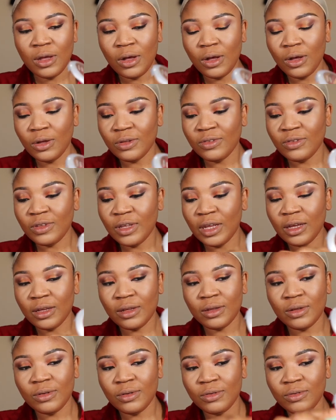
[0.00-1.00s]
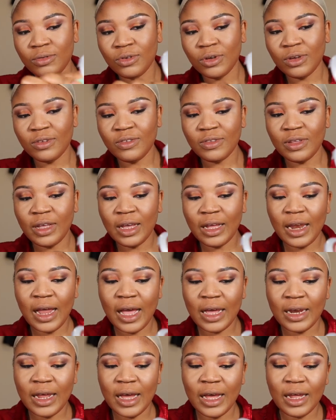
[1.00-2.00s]
I'll just take
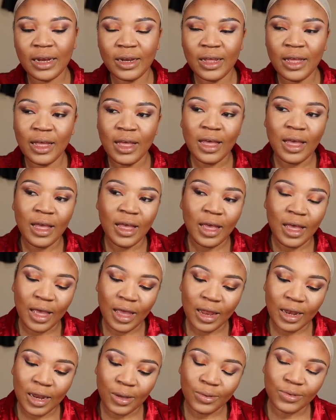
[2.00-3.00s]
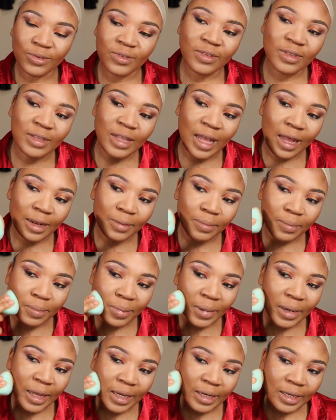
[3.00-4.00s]
like that, and I'll start
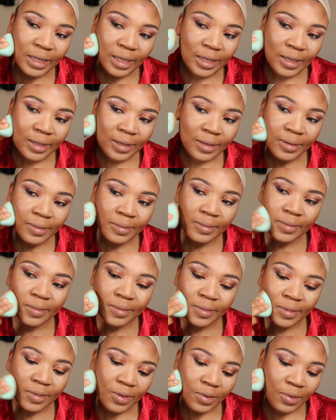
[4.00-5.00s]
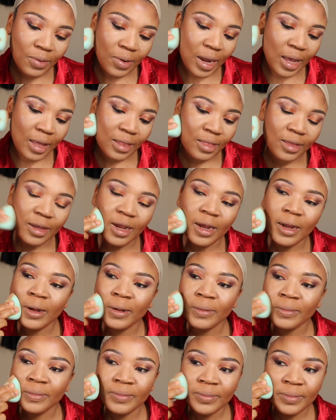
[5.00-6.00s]
blending right there.